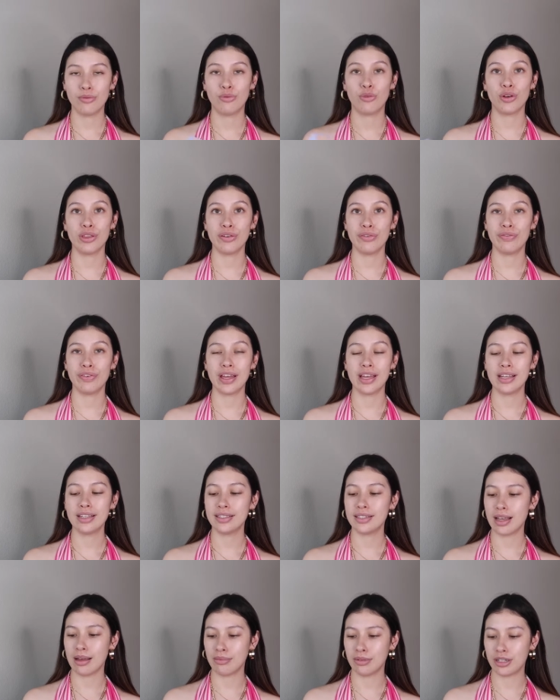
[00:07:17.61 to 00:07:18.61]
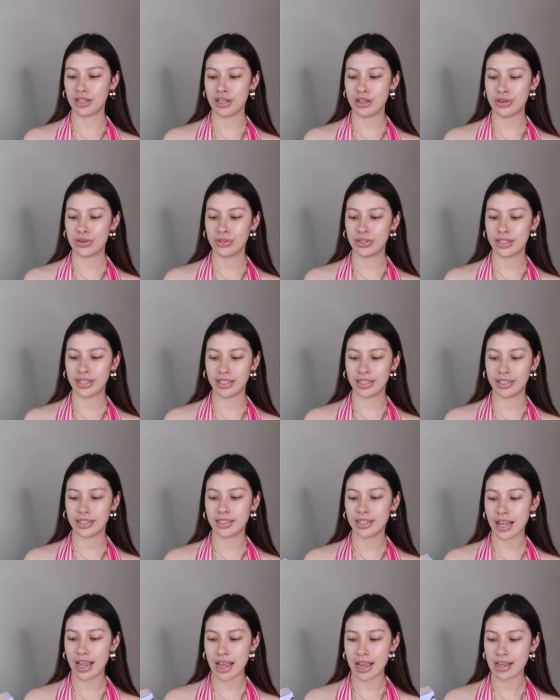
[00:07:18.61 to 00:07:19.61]
For the face, I'm gonna use the
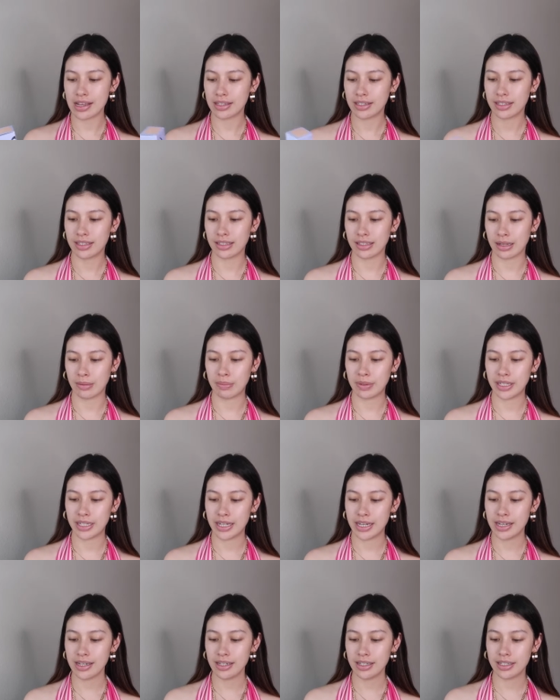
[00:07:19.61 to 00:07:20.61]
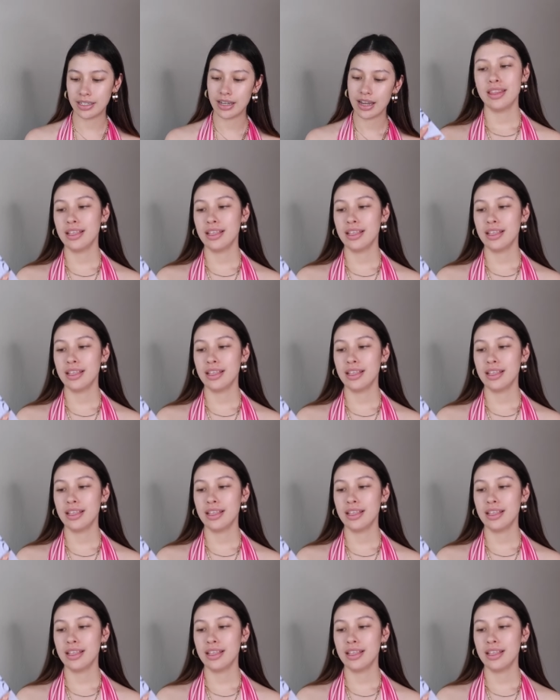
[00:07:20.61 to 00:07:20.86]
Say Slip Tint.